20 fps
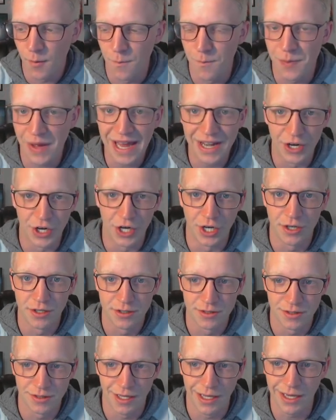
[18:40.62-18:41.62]
better.
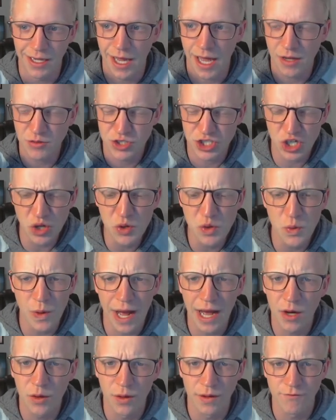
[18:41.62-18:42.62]
And I'll show you
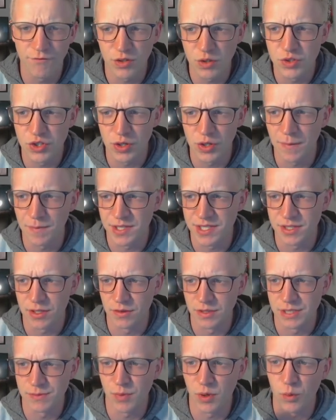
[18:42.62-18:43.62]
how in future
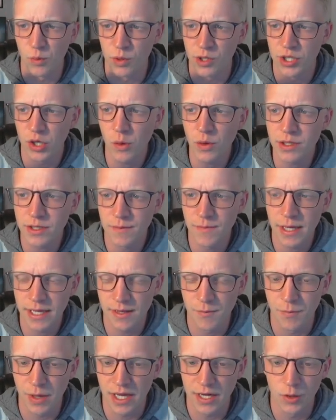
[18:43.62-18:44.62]
episodes, but we're going to
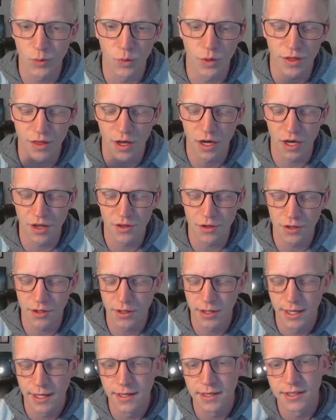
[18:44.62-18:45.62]
make it better with
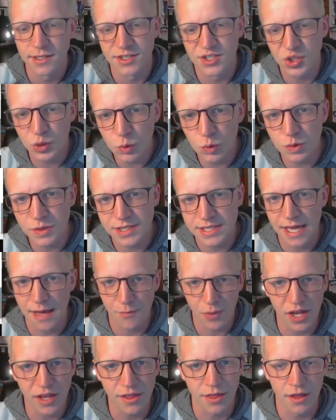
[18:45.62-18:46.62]
other tools
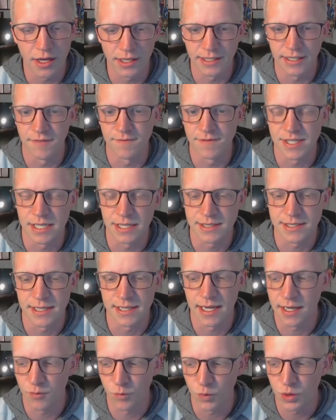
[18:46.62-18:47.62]
that Python gives us,
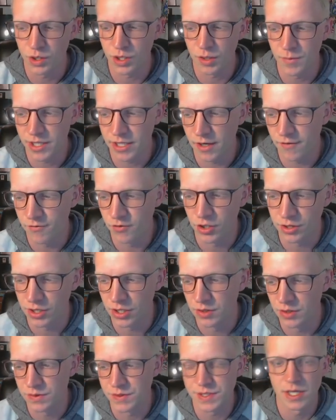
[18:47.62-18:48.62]
and we're going to be covering
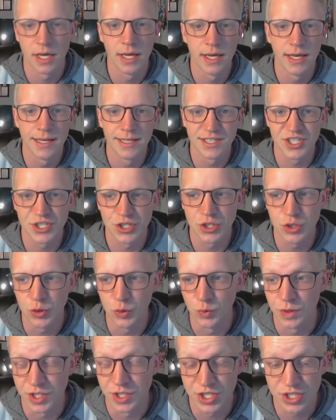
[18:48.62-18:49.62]
those
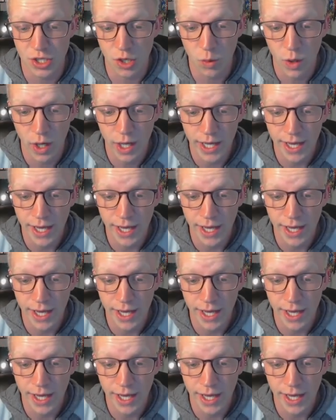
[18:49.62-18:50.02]
soon. So